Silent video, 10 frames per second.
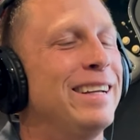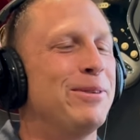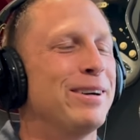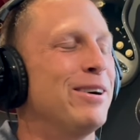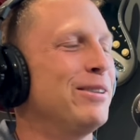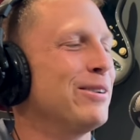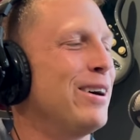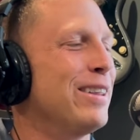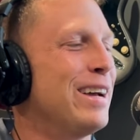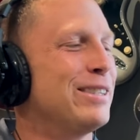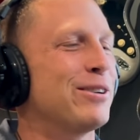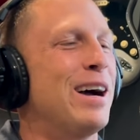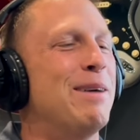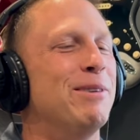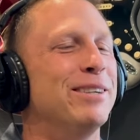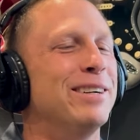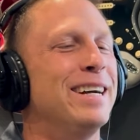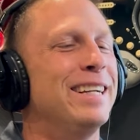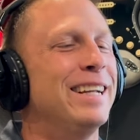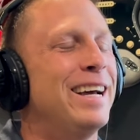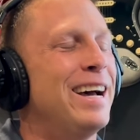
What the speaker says: We'll go through all that trauma, right?